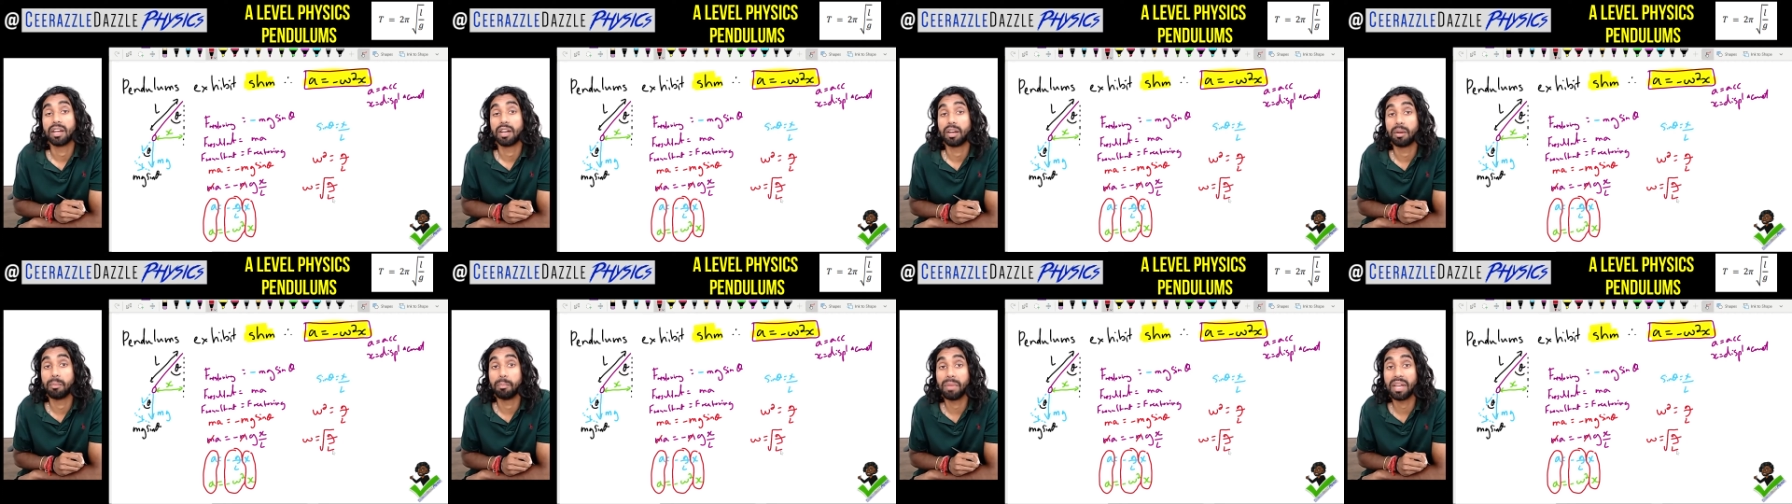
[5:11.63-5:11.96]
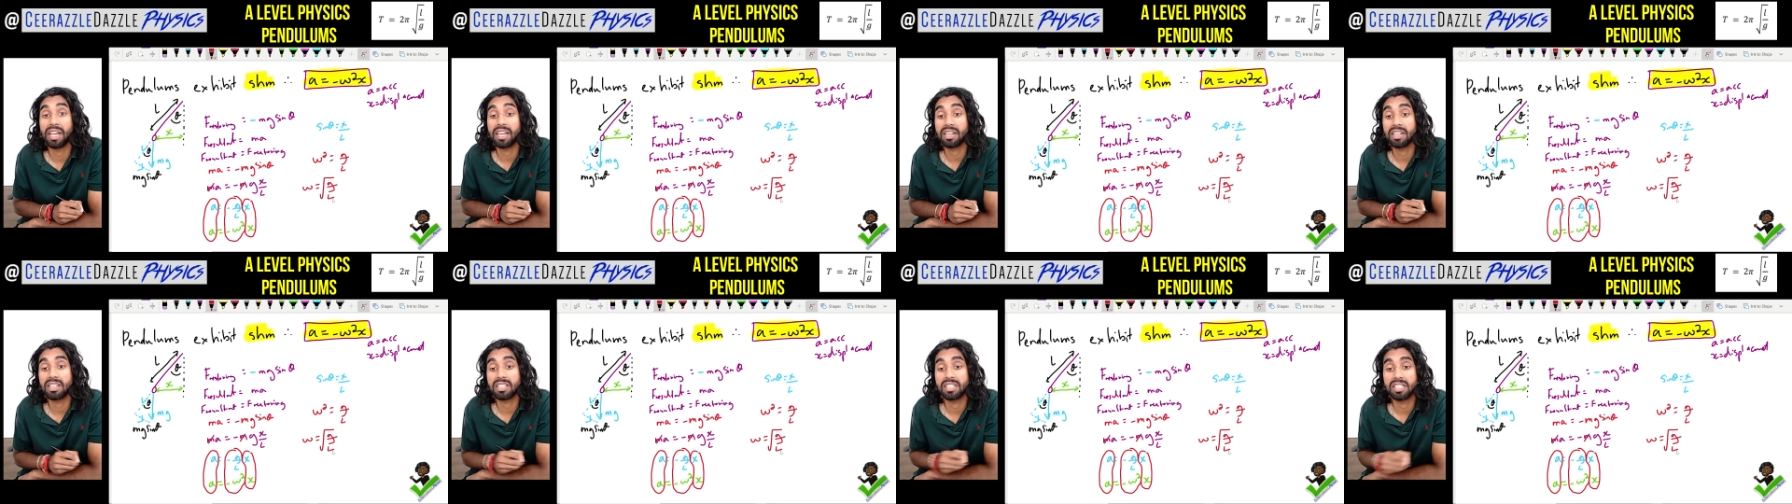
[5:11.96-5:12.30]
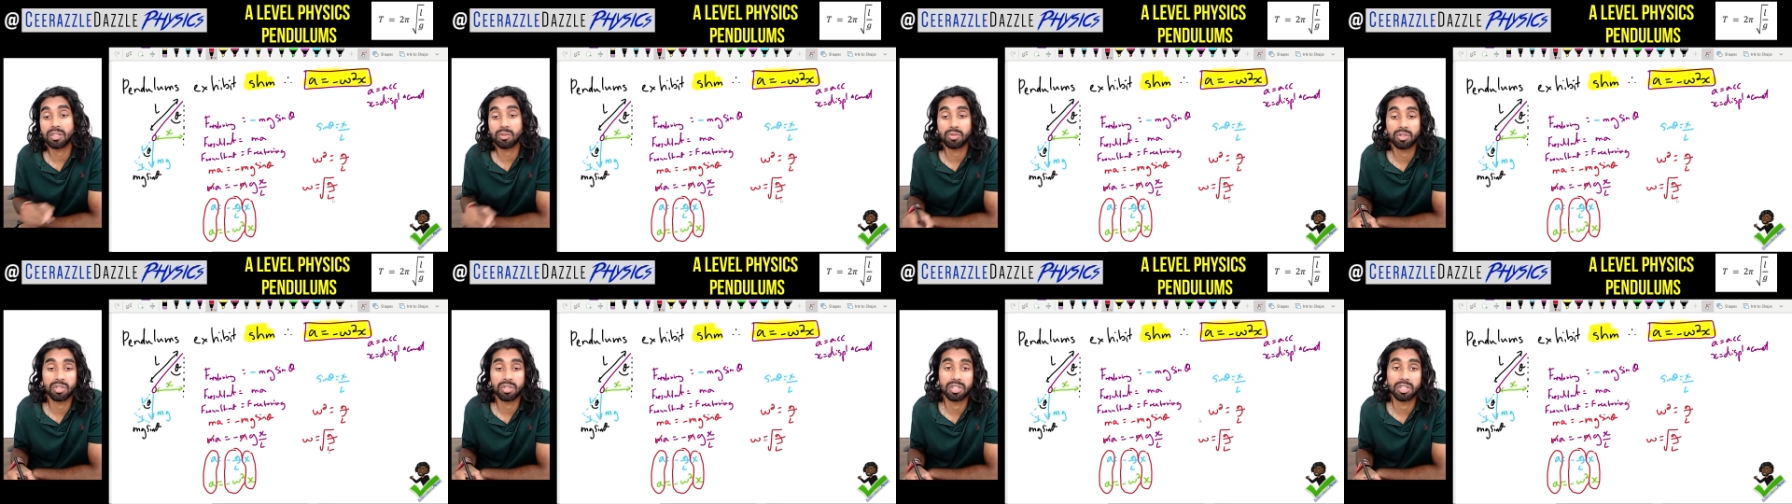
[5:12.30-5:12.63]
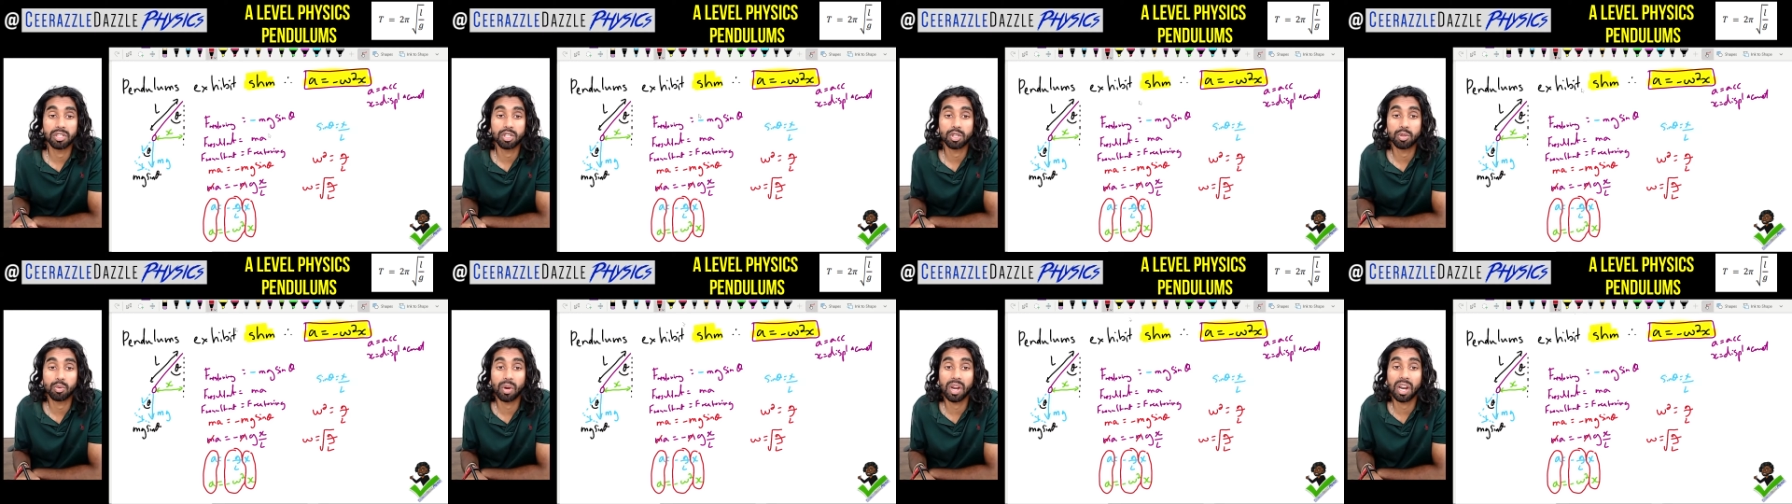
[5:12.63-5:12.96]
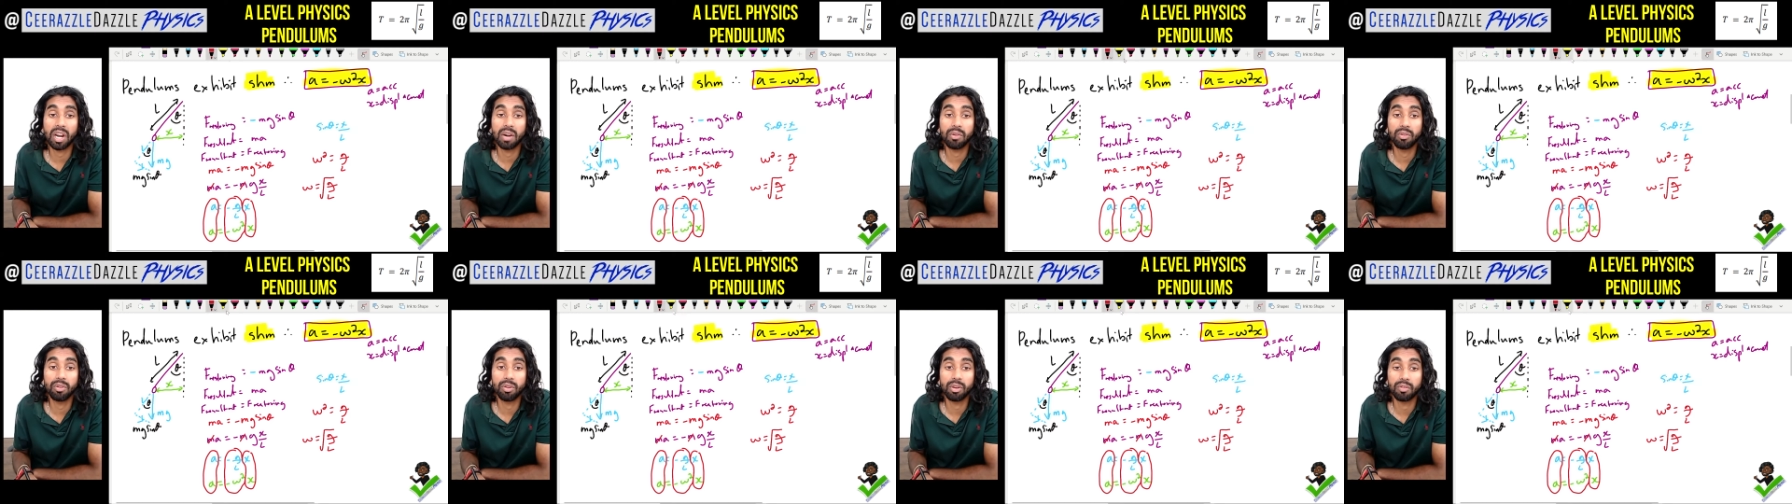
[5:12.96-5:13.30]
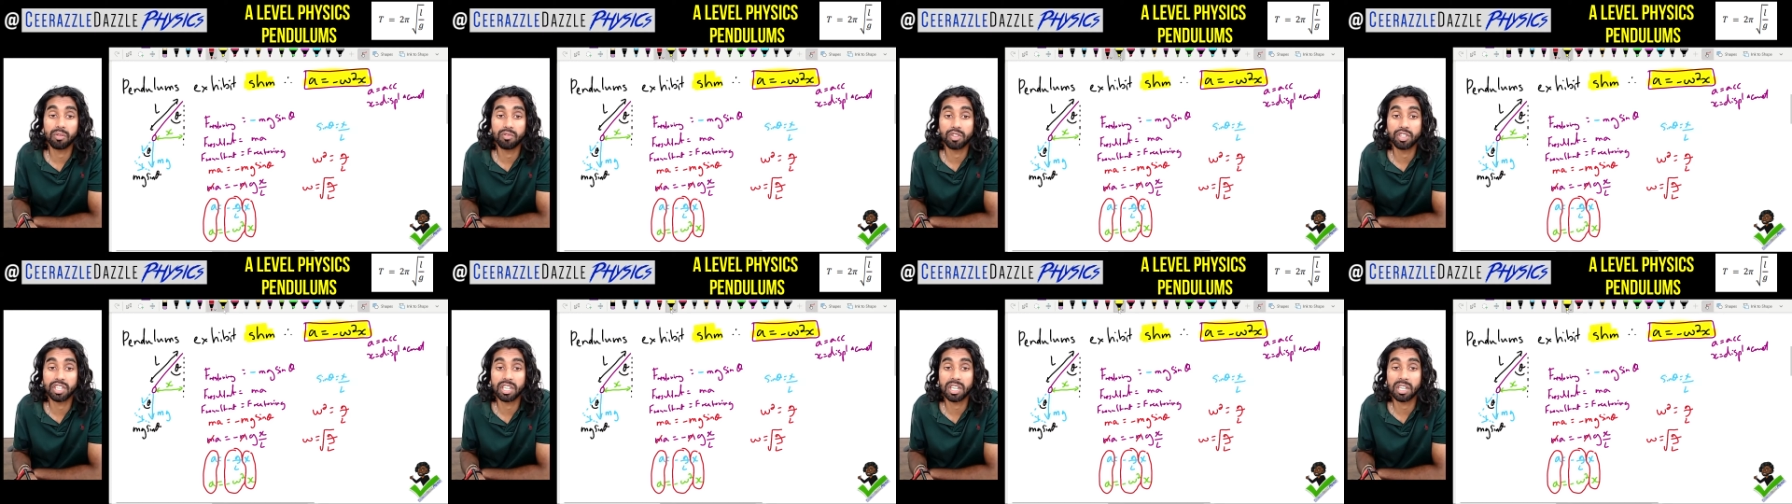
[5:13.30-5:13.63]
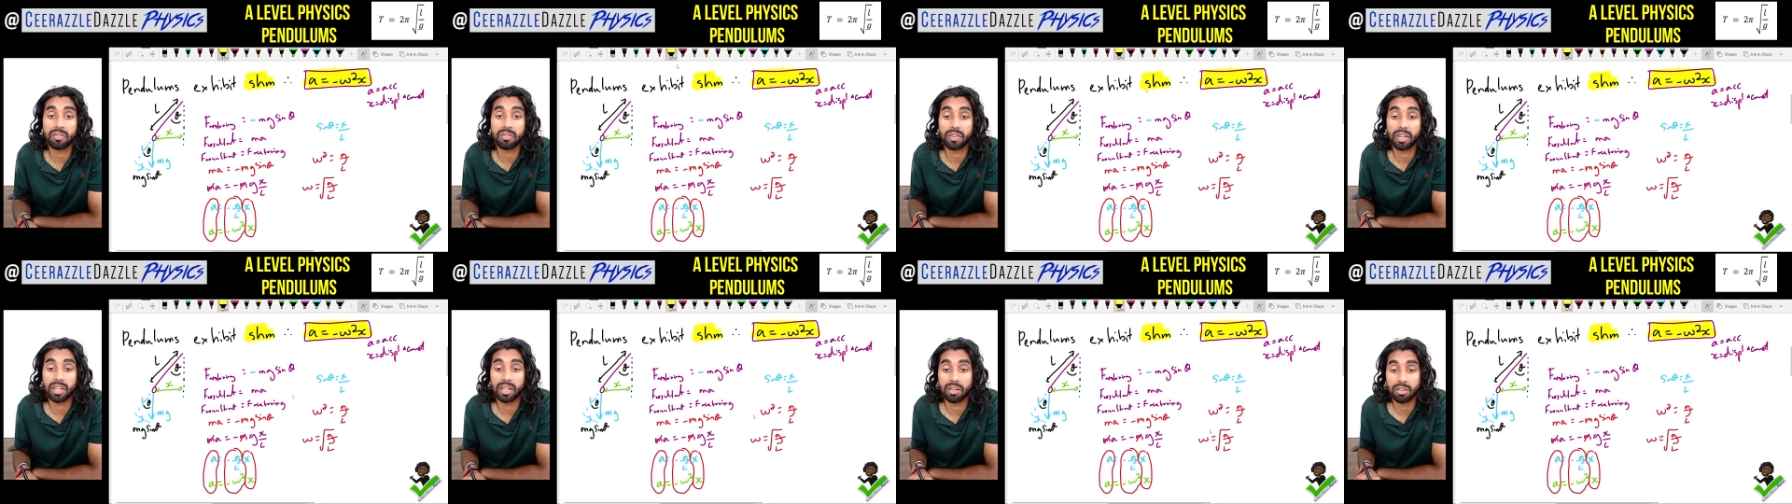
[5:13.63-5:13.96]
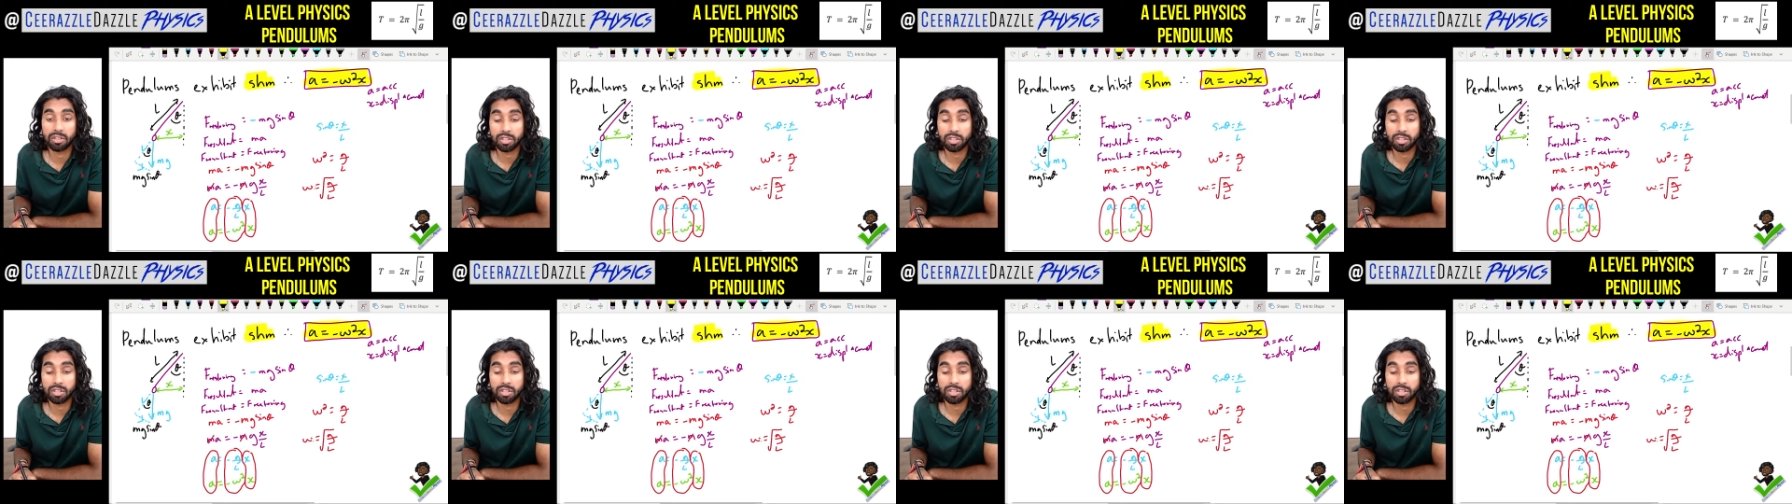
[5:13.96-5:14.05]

Omega is equal to the square root of g over L.